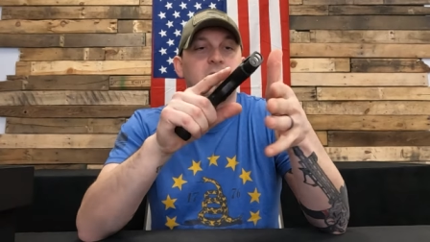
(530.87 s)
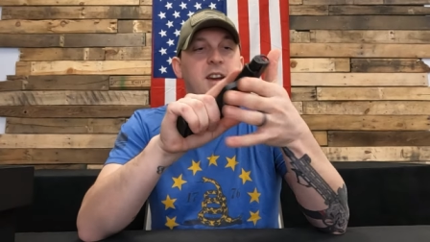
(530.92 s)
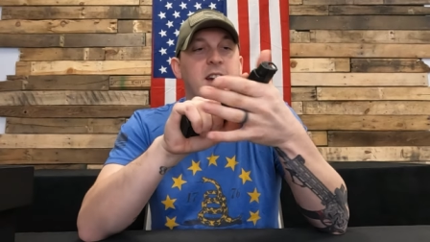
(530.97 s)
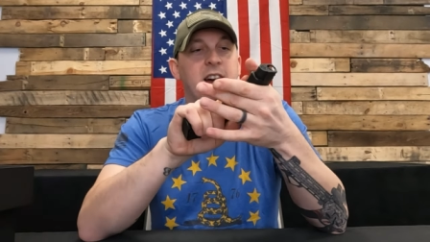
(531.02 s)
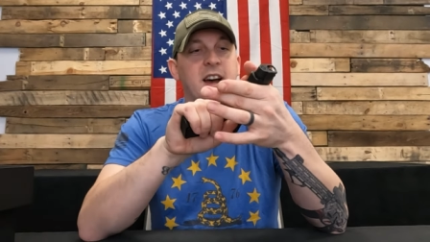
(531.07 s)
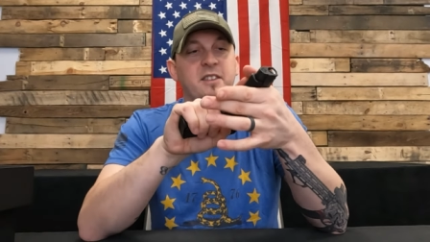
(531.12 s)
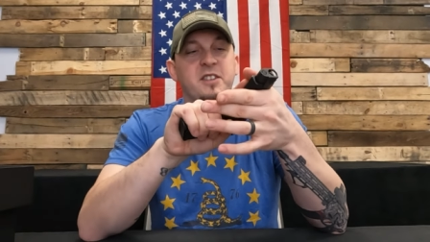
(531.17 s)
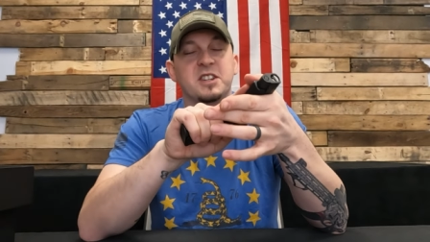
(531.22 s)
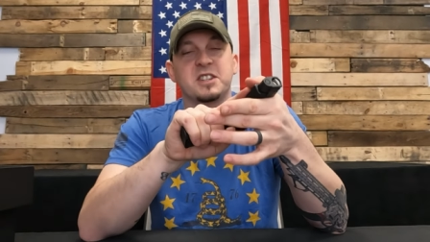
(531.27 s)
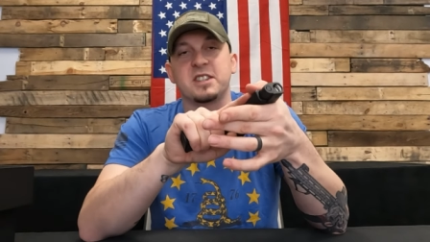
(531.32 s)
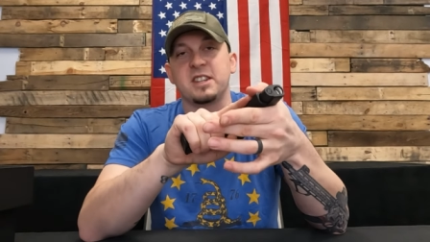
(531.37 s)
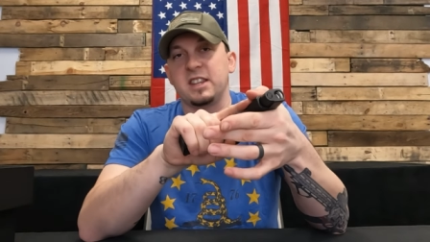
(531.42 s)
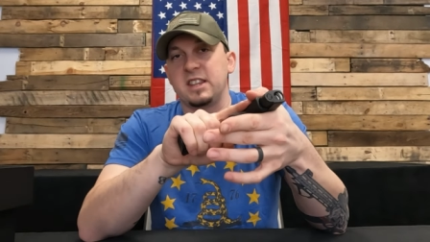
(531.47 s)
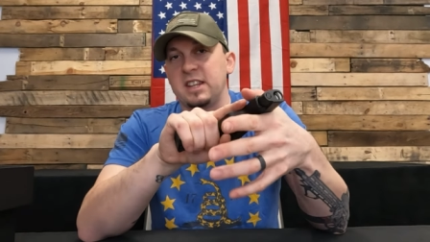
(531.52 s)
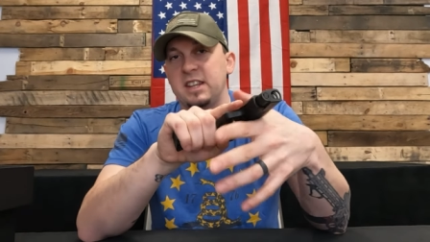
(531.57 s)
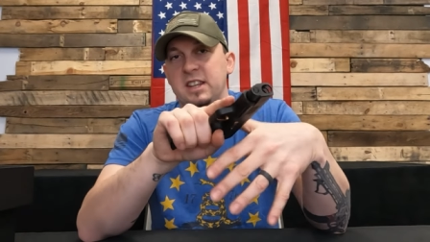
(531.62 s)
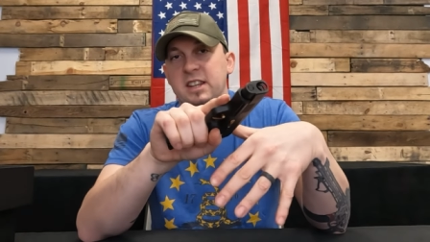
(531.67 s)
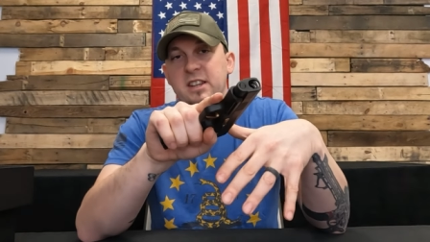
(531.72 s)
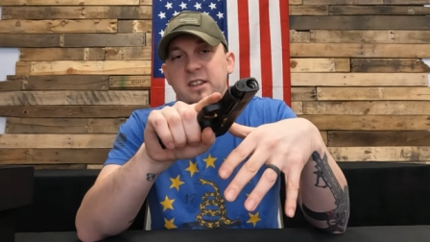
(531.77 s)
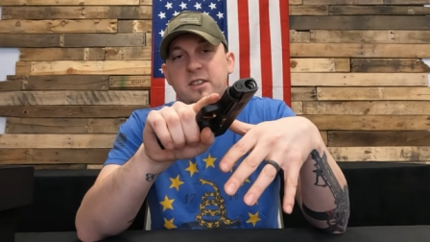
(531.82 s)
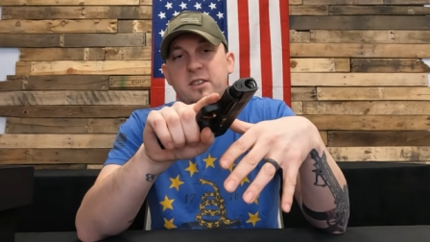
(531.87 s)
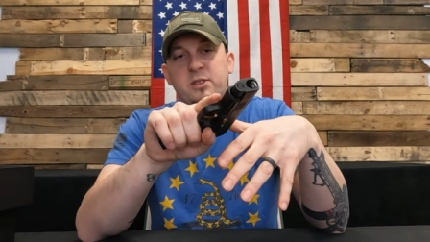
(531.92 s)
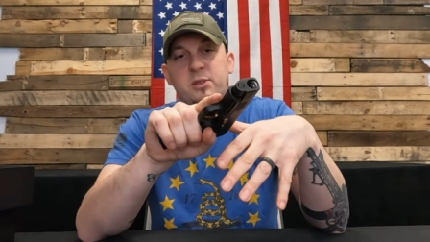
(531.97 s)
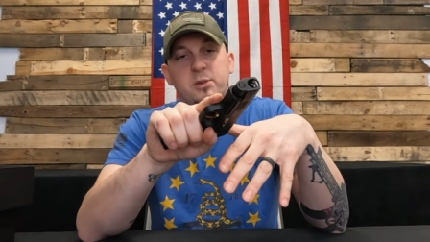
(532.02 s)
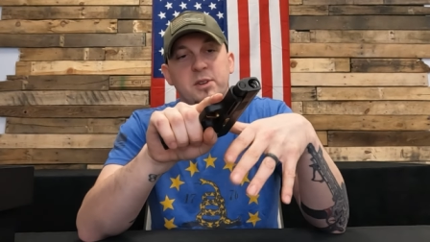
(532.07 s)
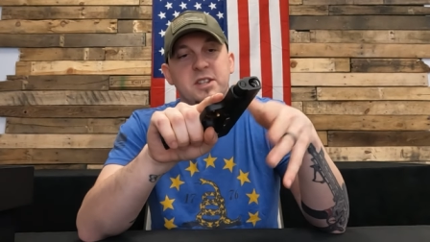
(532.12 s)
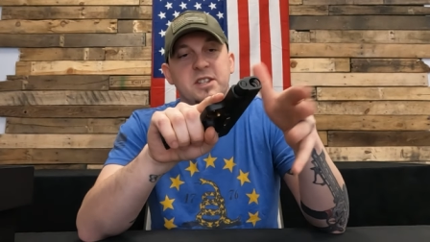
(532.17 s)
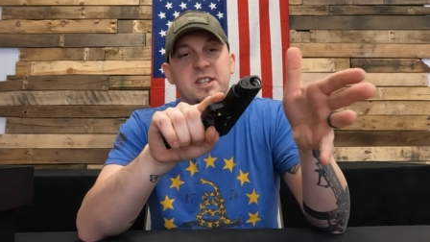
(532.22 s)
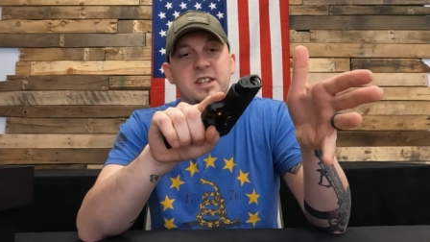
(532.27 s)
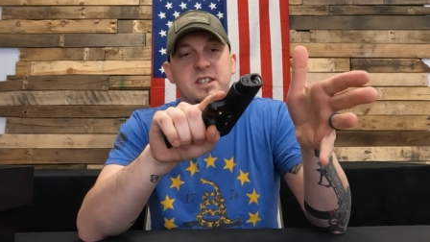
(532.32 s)
Obviously, the
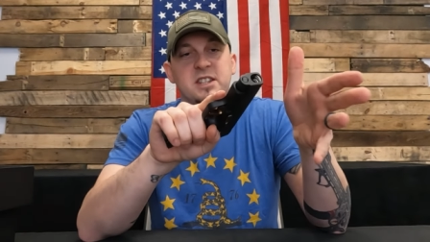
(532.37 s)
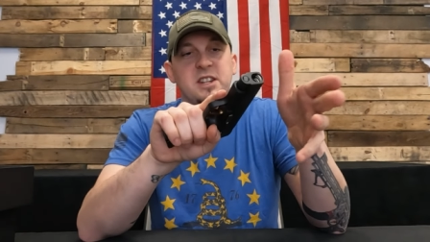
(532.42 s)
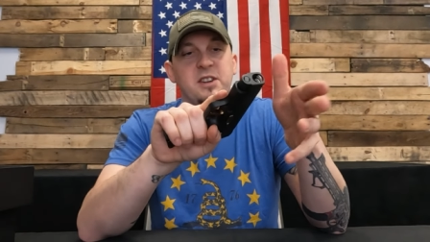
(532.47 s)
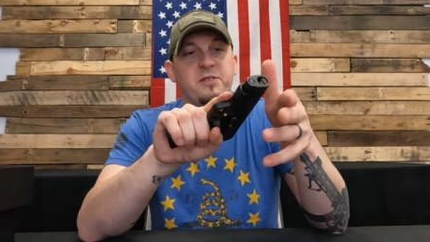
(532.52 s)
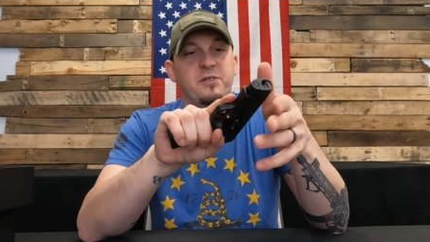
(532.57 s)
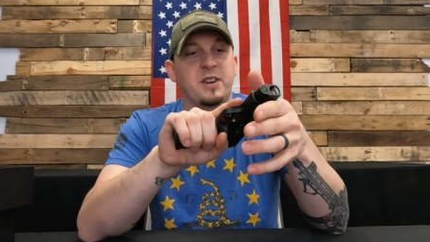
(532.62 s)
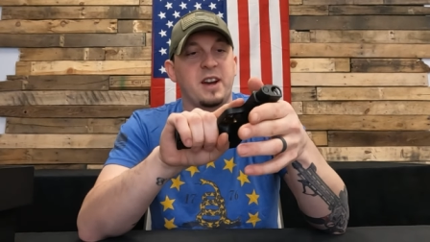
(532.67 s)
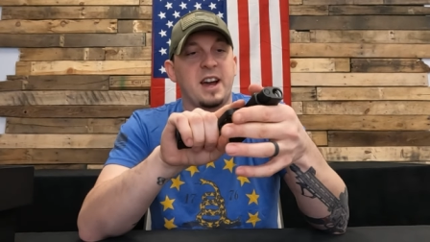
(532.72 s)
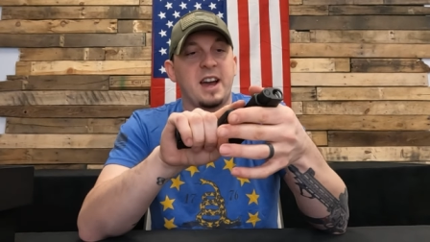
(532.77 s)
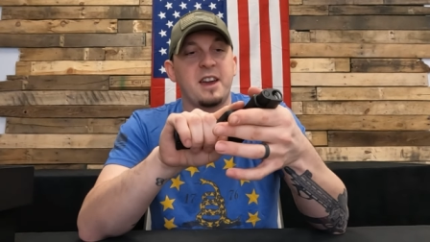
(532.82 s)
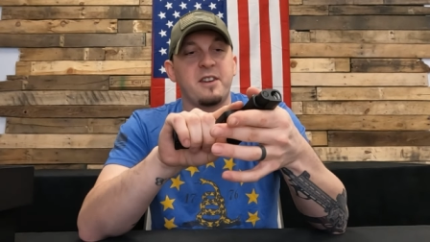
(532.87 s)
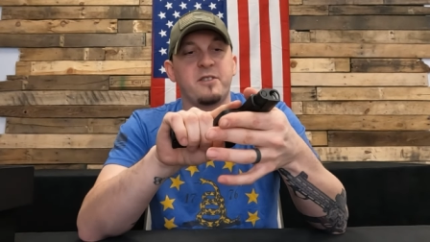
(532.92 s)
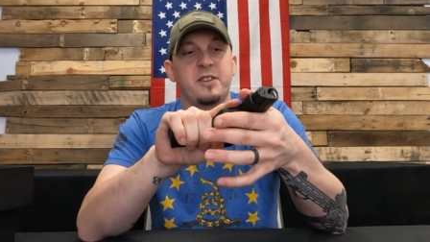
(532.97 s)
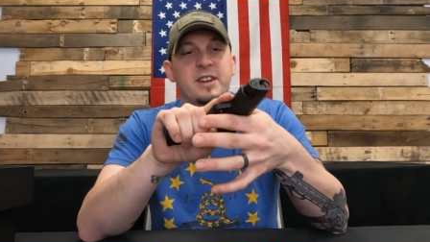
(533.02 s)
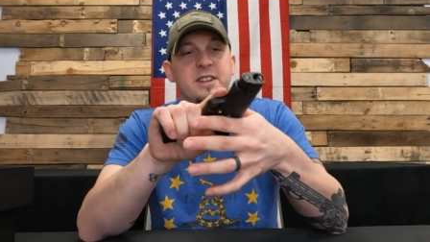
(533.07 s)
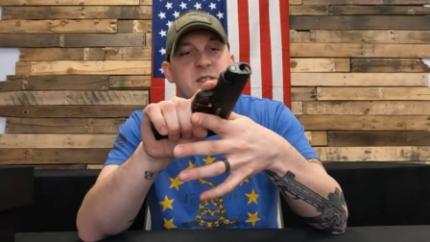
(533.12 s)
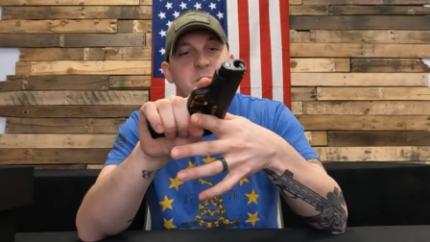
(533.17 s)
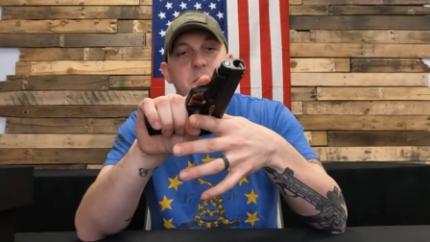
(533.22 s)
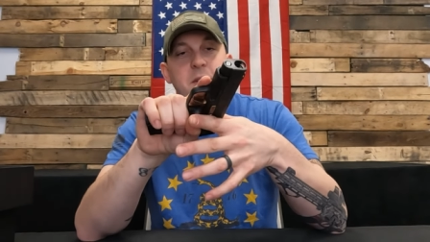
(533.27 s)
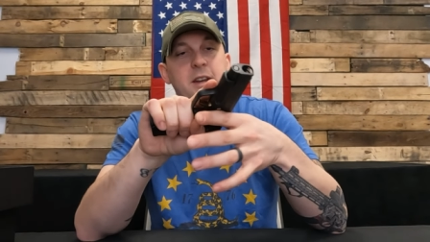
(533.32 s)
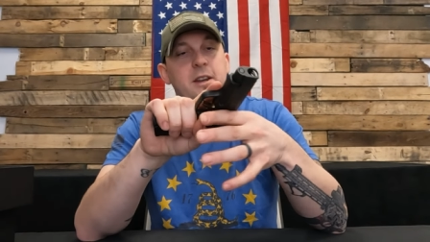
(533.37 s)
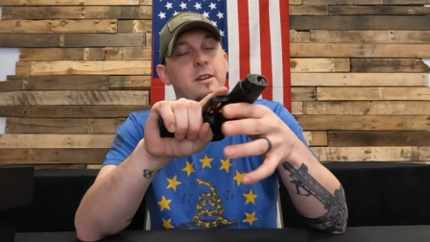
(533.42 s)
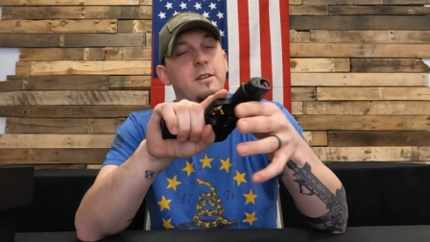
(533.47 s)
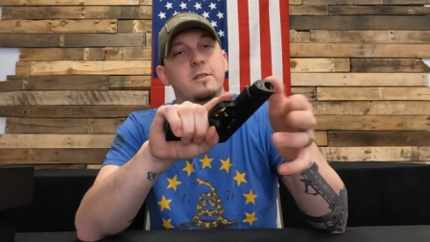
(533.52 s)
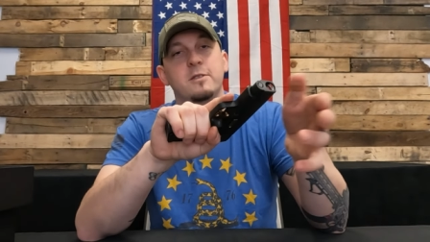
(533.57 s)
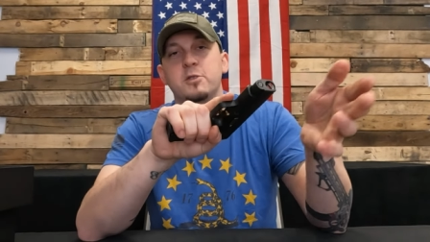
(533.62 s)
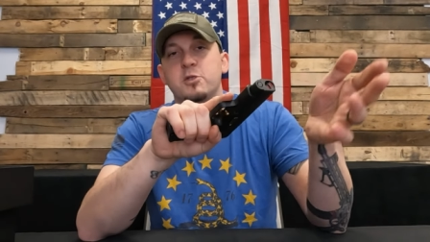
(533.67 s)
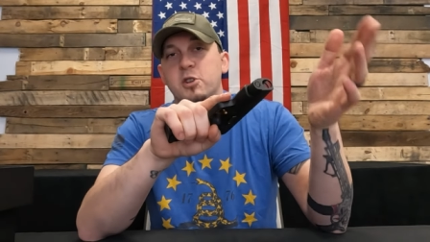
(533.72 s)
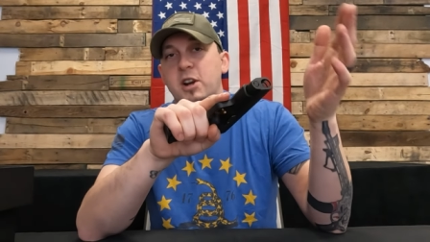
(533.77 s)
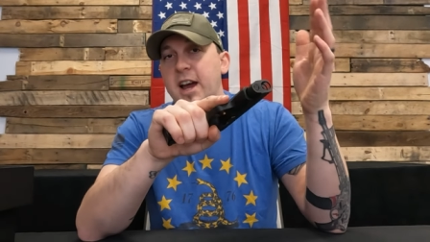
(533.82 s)
365 has
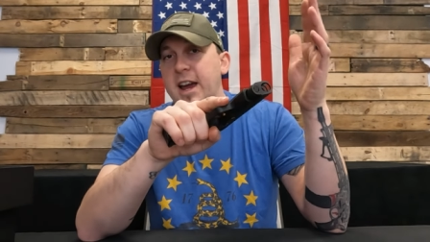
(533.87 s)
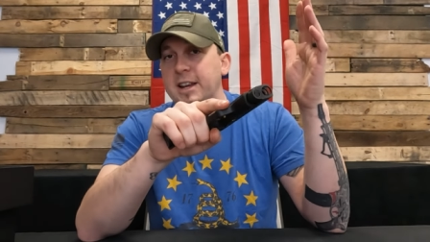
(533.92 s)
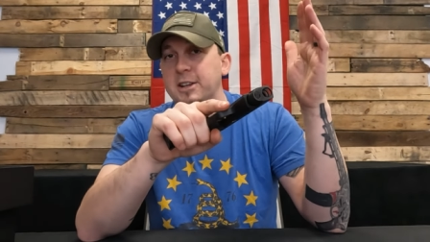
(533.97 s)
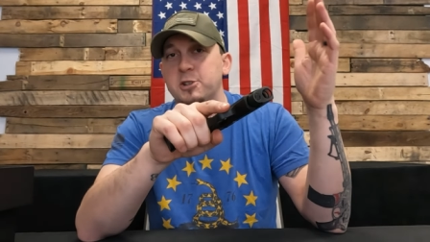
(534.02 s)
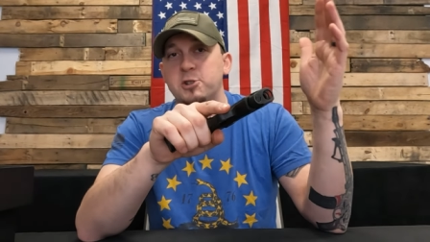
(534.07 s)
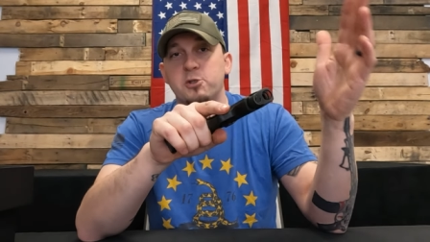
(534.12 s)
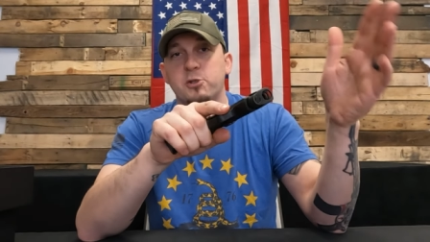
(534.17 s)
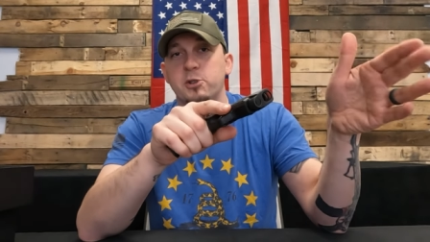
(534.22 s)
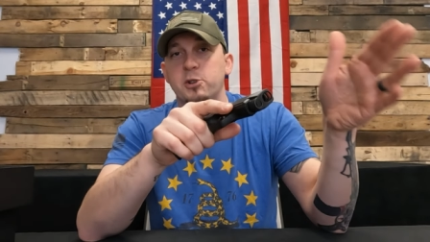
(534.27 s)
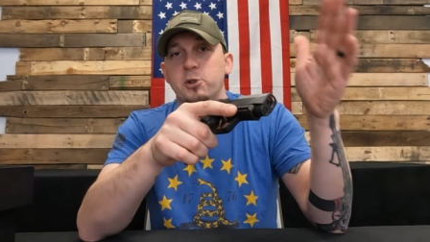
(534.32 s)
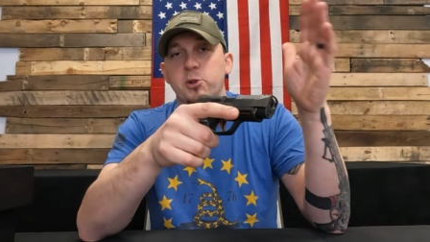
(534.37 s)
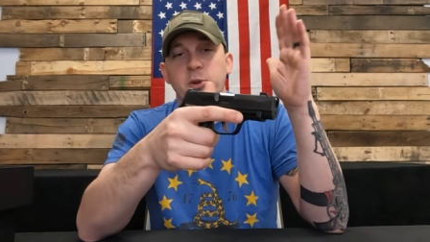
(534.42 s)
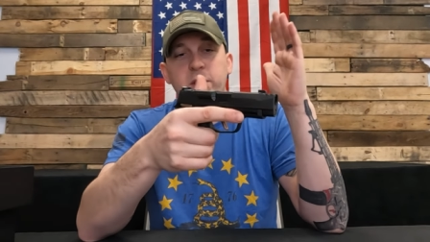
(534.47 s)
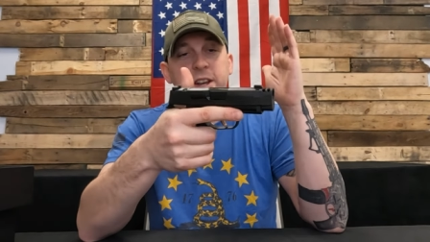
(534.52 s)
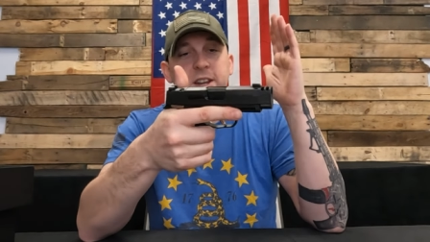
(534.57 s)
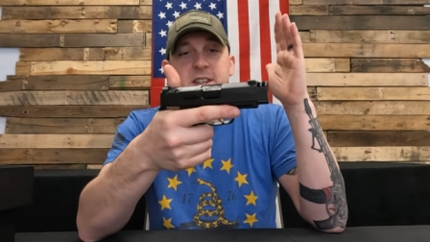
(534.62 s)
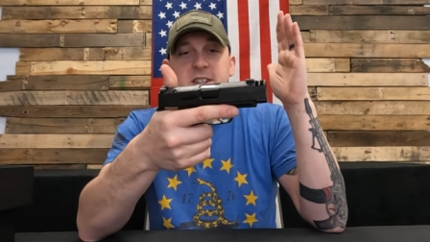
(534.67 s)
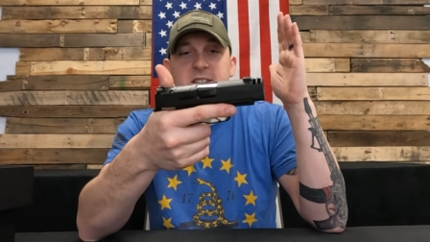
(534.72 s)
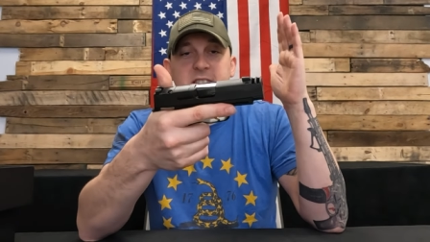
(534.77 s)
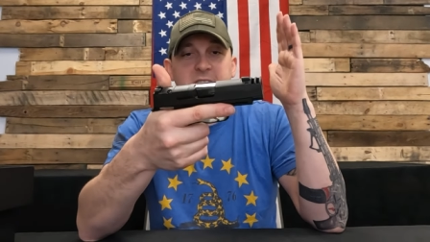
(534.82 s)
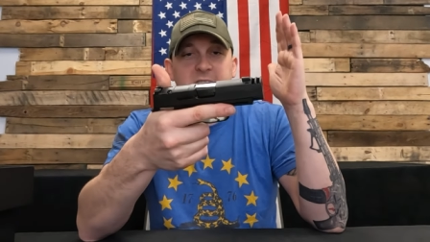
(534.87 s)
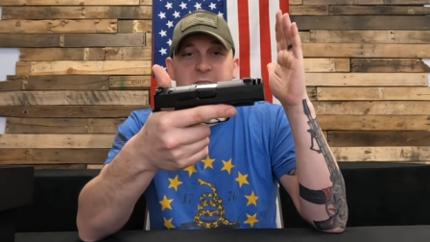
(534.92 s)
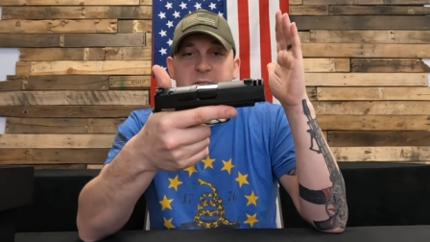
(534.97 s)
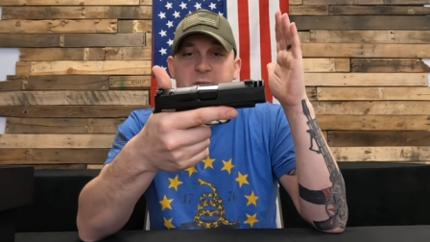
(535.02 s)
been tried and true. It is a